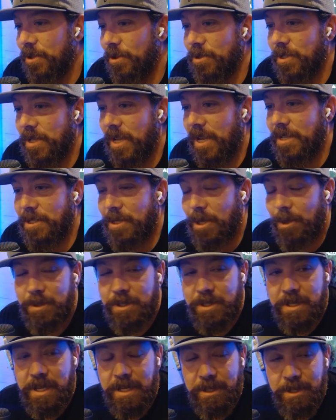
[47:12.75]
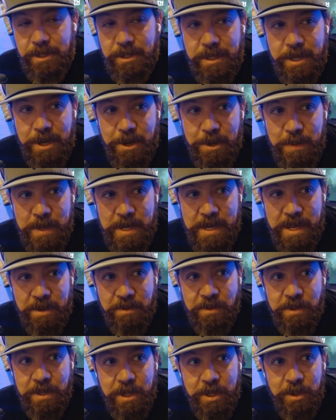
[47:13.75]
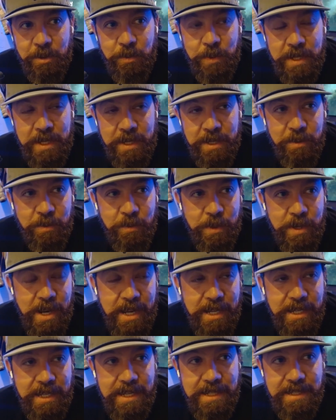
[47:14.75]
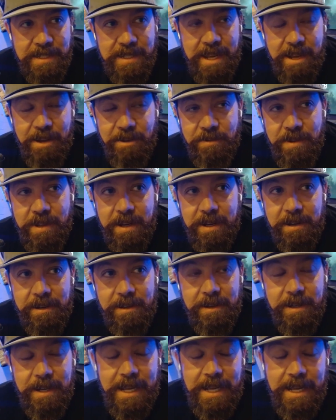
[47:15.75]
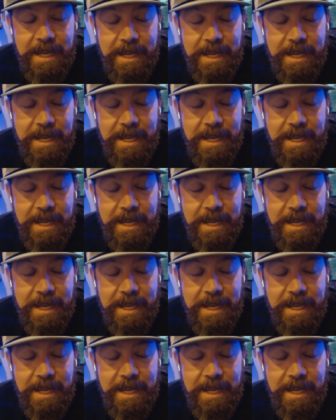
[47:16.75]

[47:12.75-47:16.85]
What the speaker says: Those guys always take good care of me down there. When I get down there,